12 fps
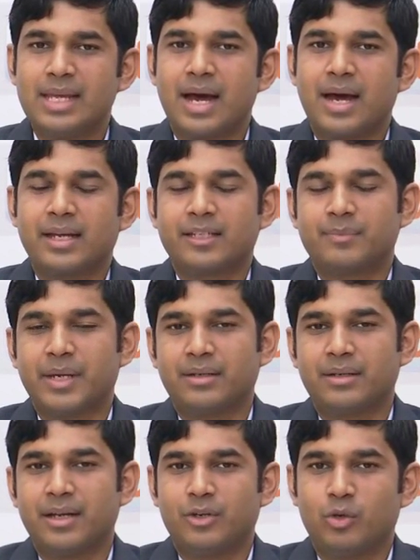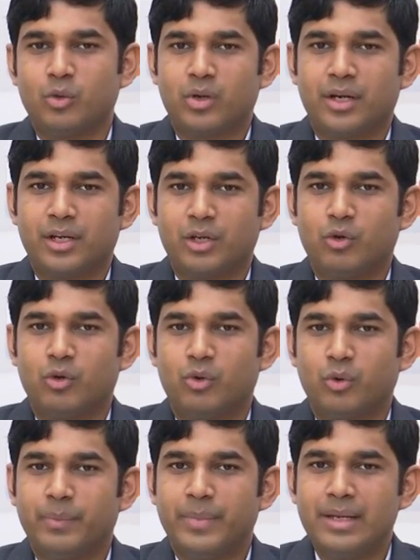they are expected to continue
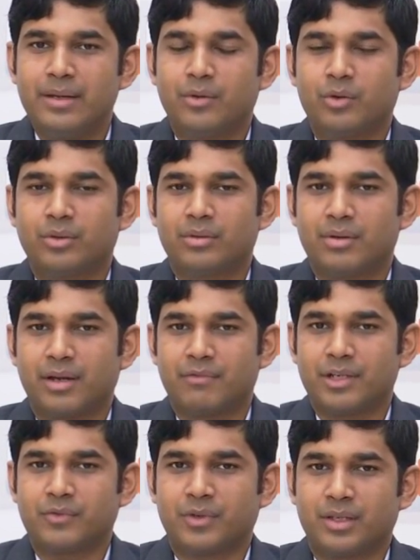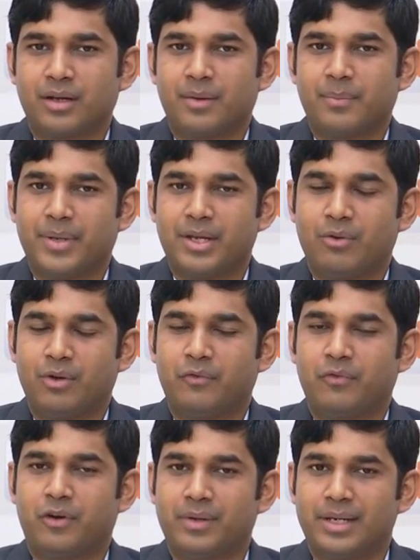to be growth drivers for the company
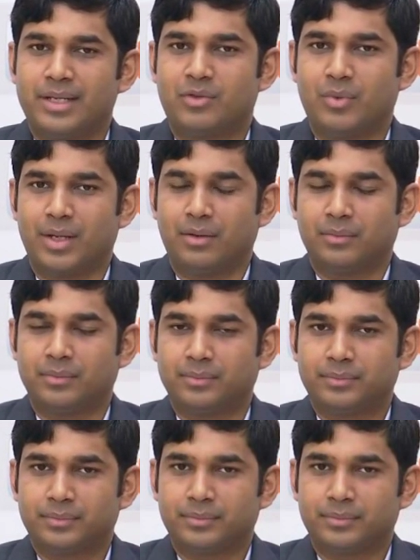going forward as well.